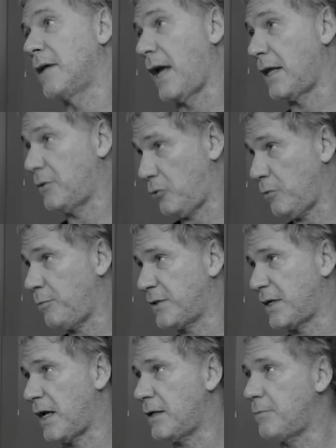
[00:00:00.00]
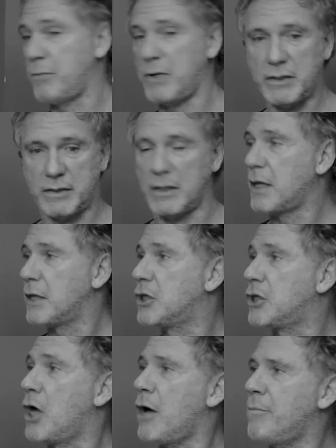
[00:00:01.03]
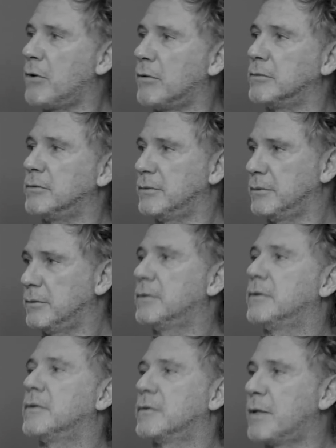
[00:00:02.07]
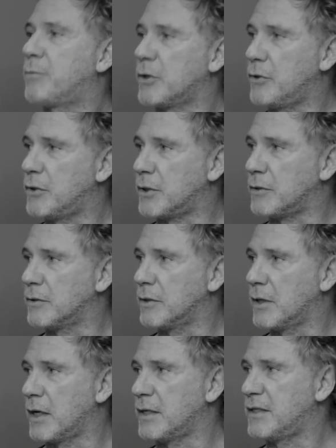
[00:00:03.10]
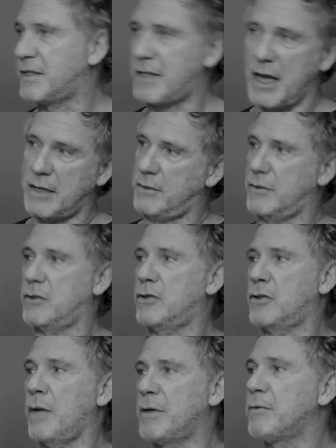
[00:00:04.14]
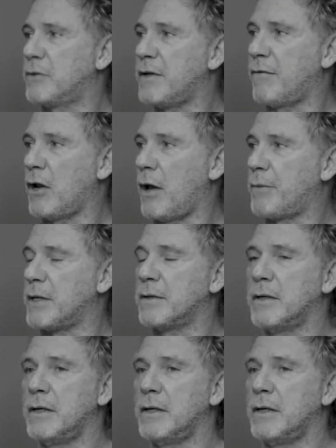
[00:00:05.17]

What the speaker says: And 2% means double the production. Instead, stopping the developing.